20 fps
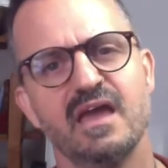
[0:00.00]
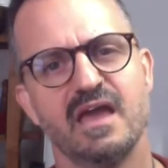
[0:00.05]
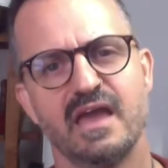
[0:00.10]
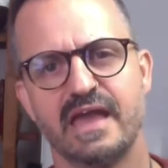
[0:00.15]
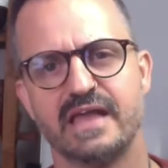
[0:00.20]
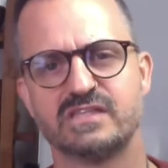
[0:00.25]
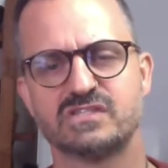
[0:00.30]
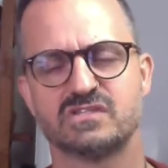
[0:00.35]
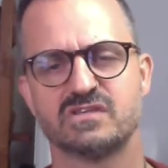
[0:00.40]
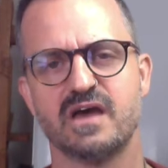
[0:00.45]

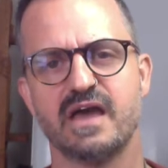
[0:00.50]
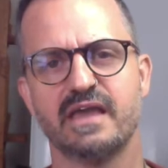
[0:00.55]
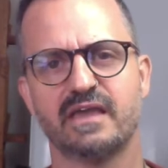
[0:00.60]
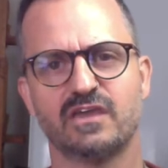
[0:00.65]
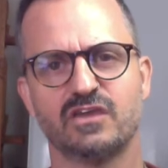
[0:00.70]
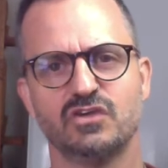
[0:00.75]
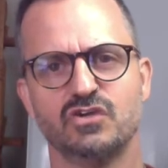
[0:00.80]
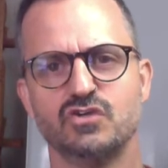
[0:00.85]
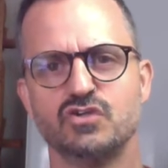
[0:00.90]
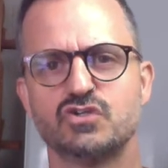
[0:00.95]
It's like
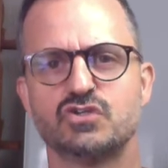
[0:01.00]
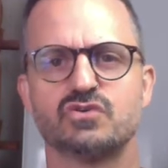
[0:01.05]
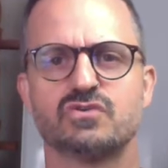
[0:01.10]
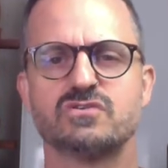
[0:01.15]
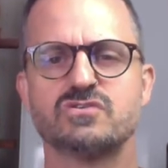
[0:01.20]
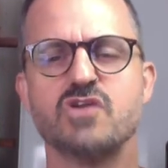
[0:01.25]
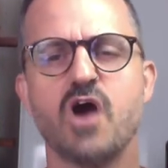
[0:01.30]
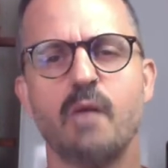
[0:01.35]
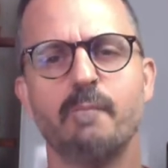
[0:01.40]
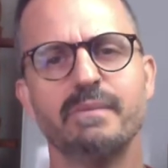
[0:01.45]
you should
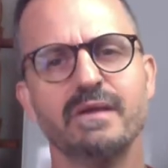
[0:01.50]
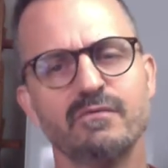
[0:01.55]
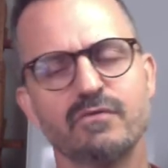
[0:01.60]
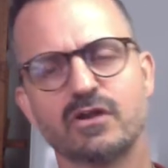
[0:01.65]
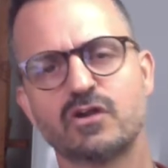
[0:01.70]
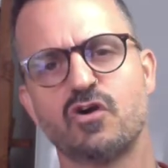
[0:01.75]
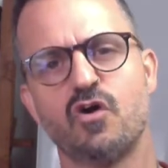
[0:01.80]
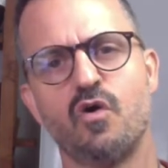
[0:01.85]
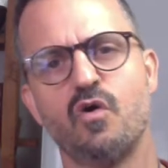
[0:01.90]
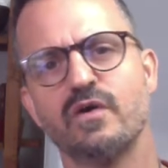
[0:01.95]
not be
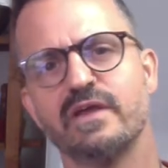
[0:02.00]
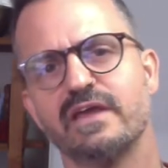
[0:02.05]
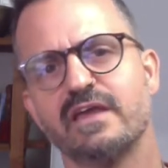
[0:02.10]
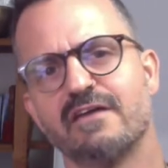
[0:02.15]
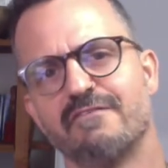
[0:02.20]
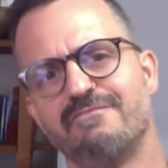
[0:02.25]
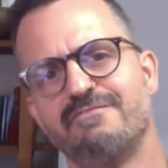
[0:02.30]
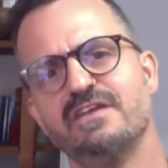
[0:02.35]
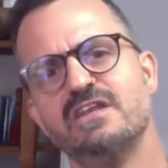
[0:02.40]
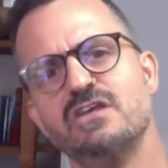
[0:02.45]
recording a
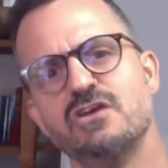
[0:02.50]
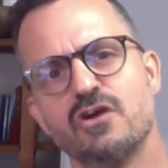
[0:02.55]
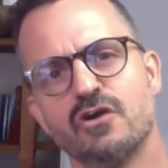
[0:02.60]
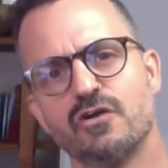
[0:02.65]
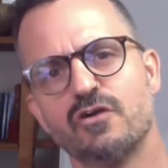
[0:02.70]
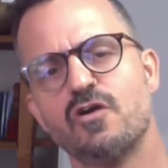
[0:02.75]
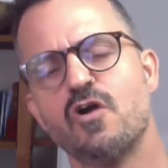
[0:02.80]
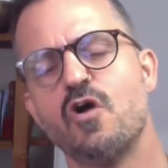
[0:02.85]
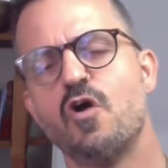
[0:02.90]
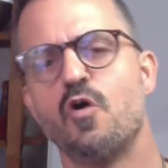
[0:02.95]

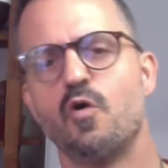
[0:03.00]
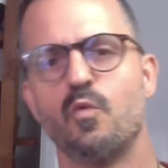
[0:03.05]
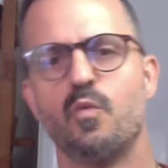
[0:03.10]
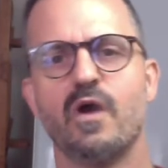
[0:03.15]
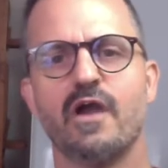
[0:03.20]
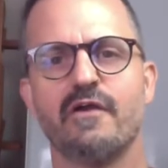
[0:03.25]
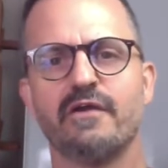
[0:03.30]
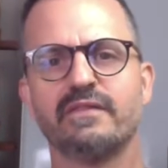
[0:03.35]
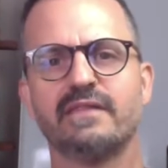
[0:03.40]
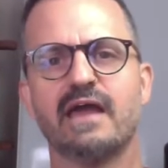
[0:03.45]
video
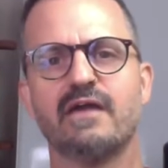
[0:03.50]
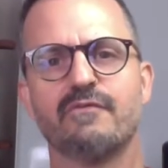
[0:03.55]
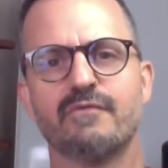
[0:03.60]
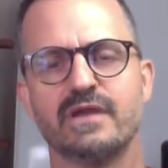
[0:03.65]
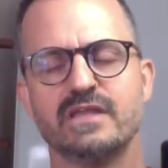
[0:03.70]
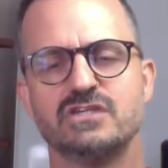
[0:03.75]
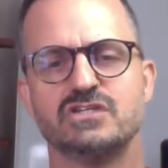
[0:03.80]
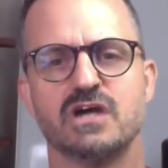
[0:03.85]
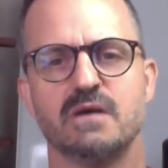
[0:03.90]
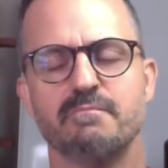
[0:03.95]
wearing that
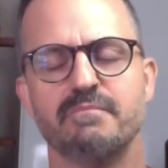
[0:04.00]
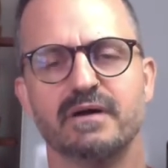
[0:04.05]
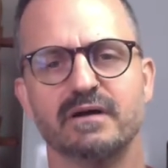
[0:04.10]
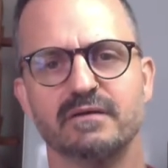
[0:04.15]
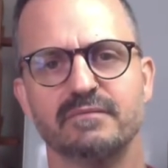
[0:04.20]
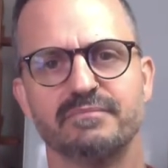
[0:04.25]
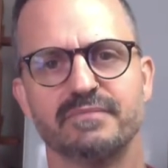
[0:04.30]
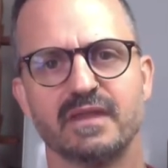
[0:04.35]
red jumper.